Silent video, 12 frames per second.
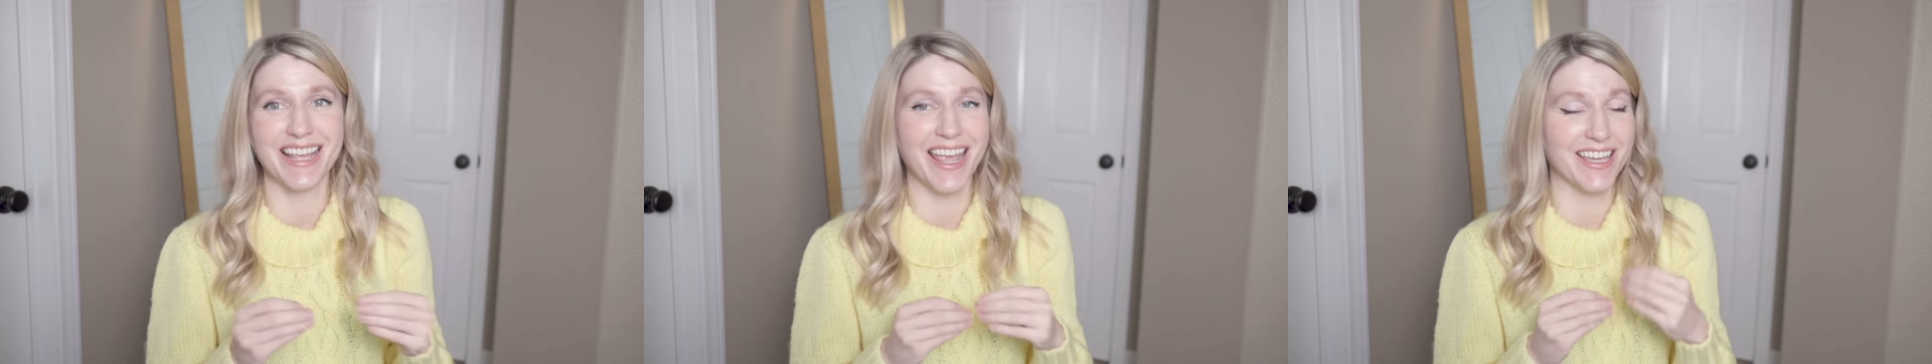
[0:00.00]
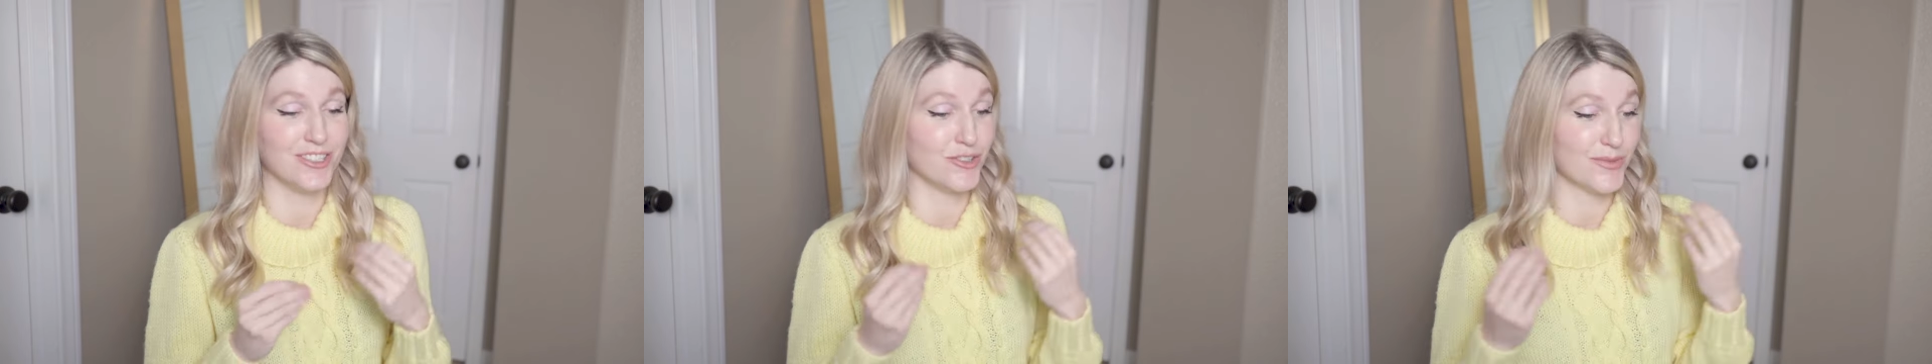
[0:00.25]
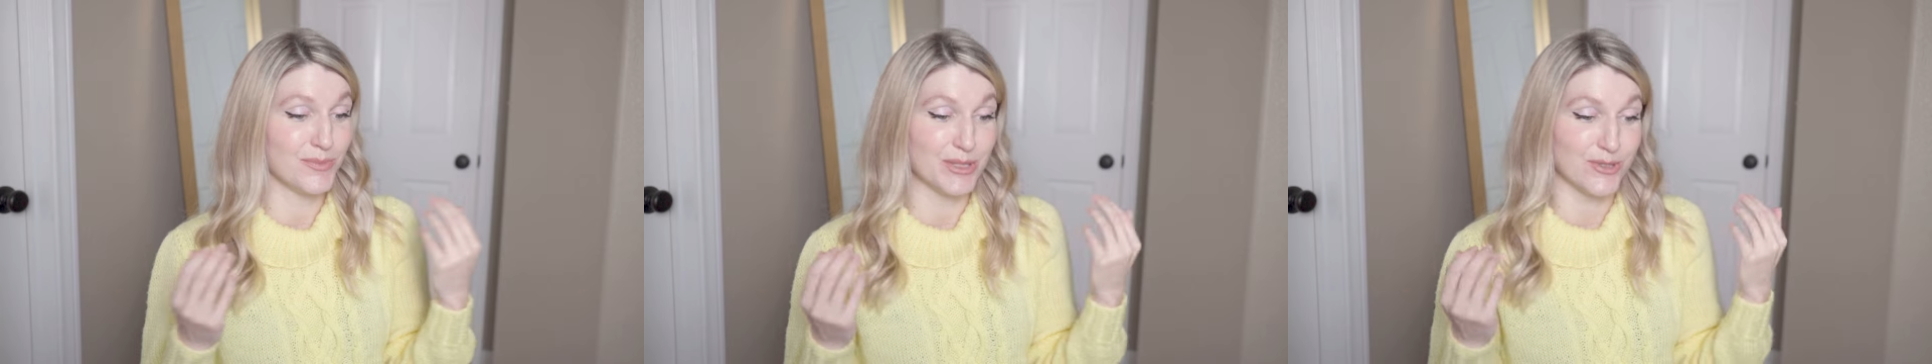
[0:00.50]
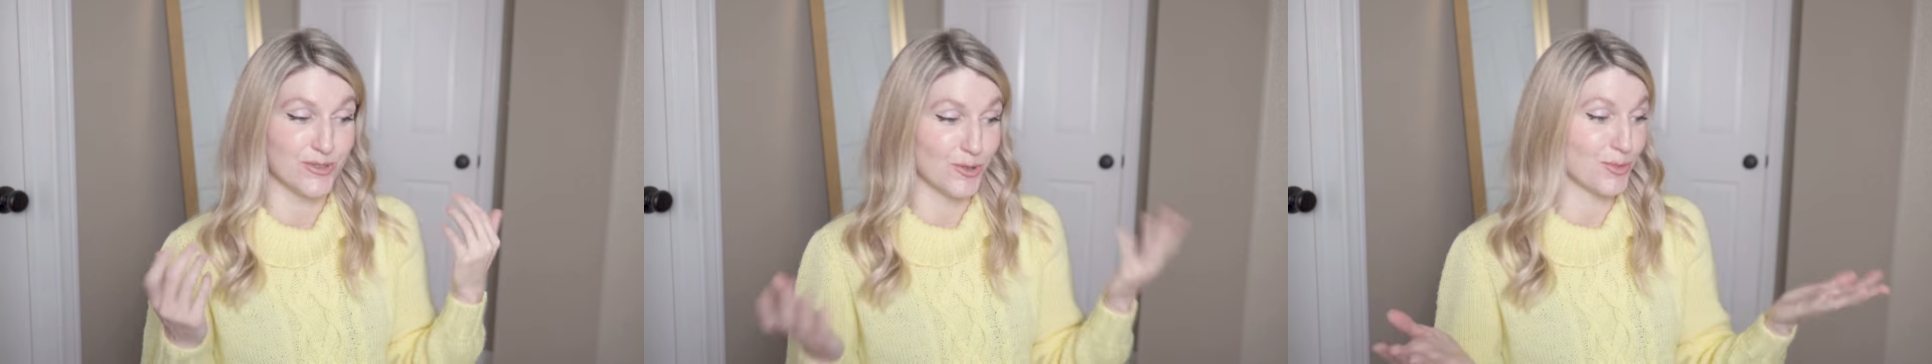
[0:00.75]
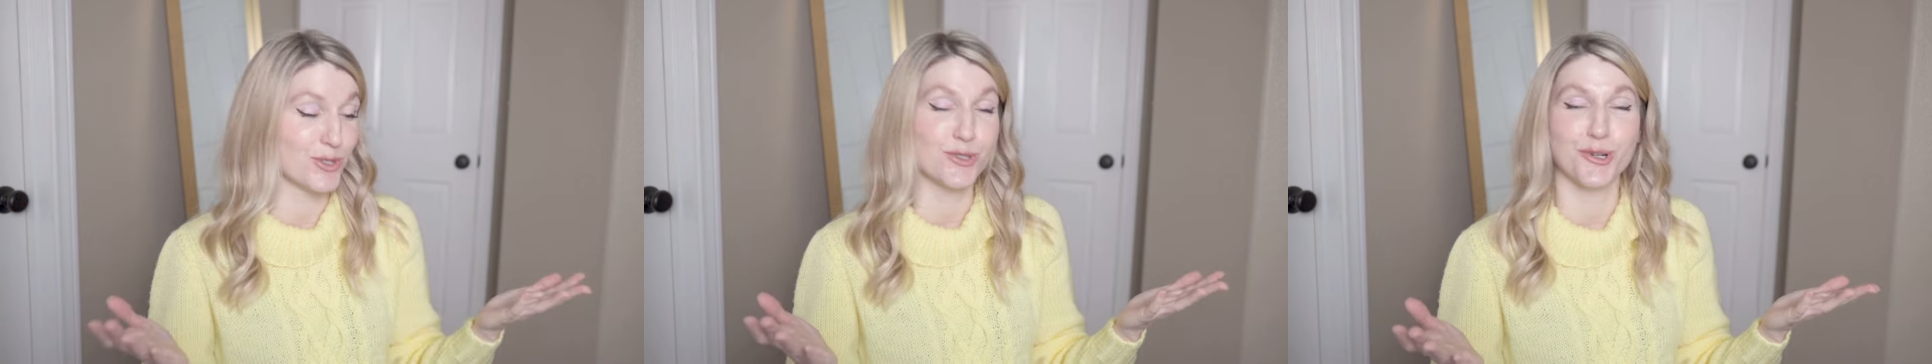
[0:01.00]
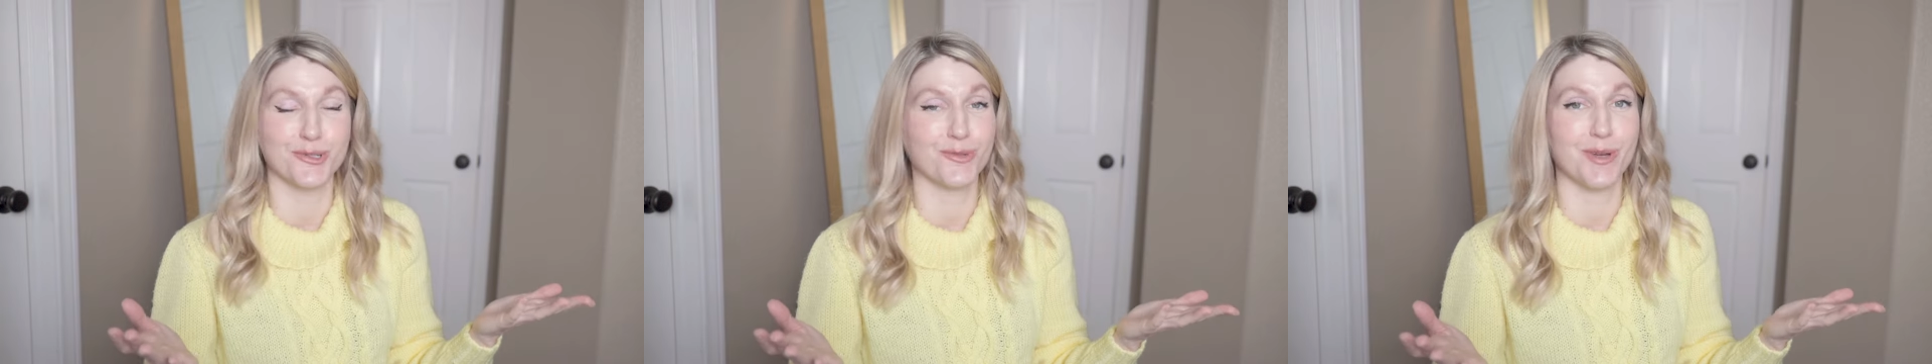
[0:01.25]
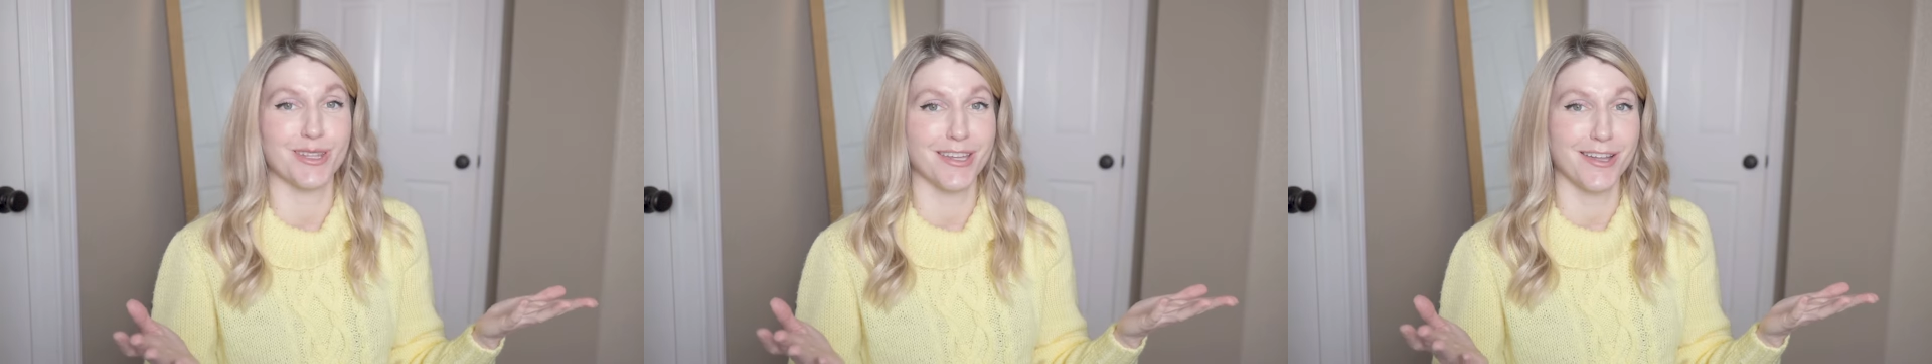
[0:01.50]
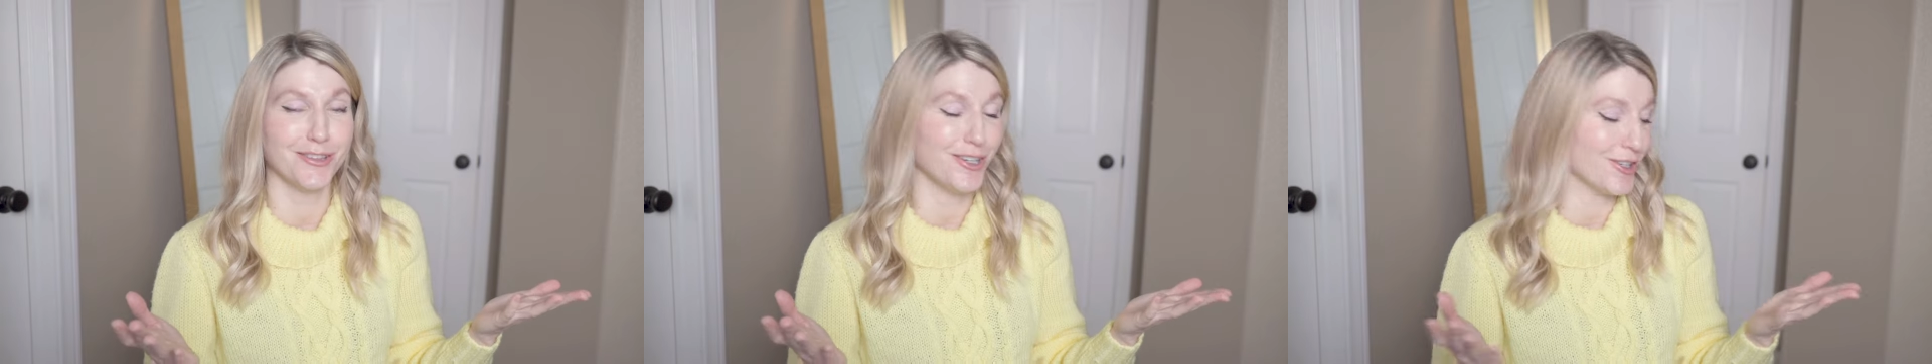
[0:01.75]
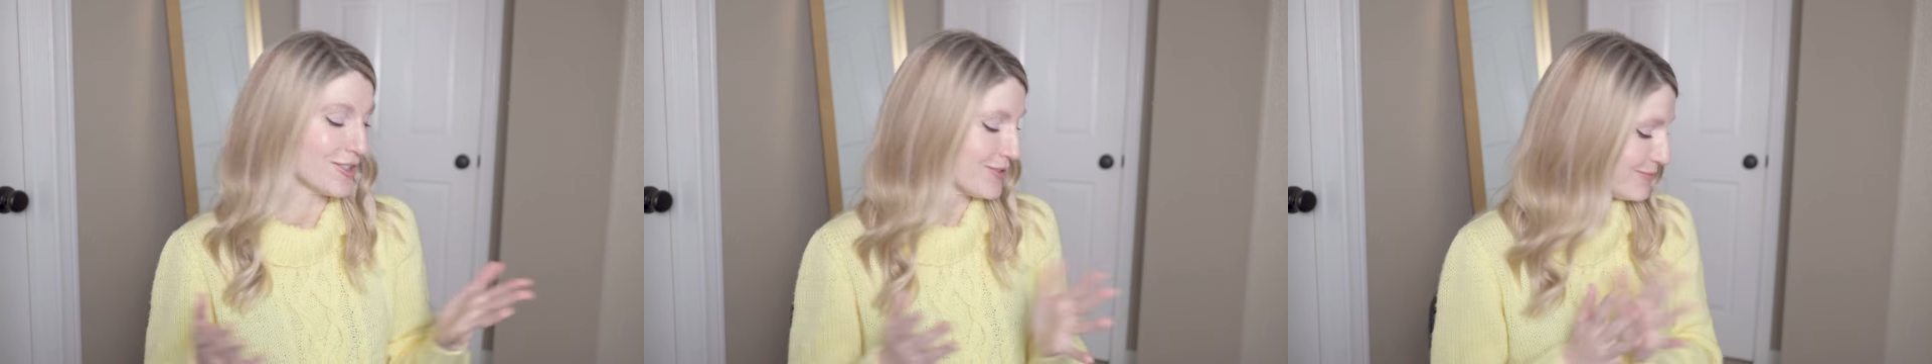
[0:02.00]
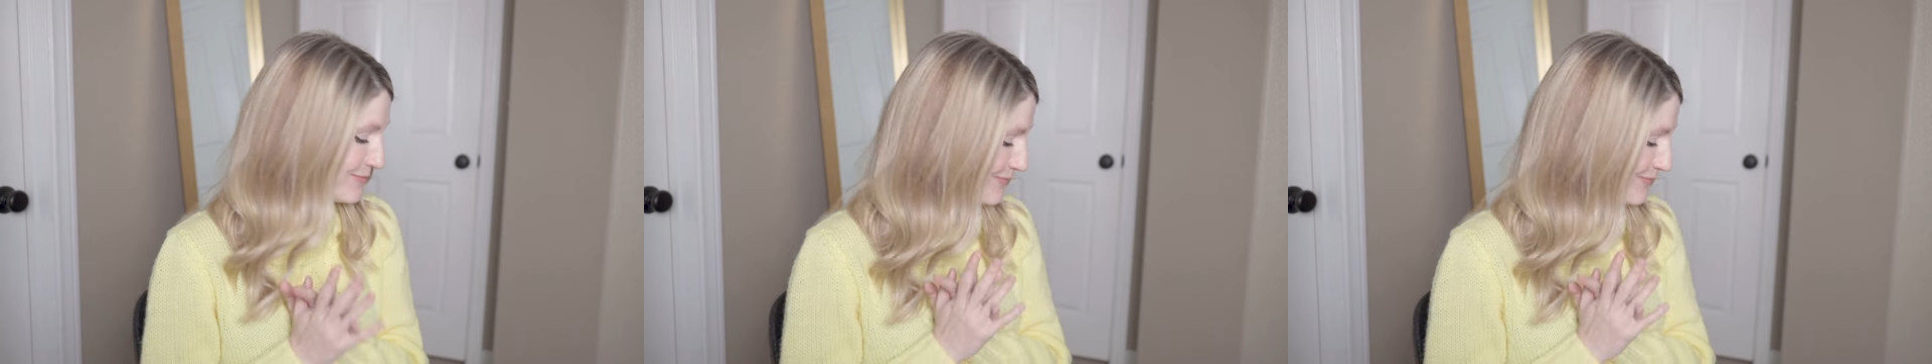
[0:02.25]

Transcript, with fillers: and just be super stoked about that look.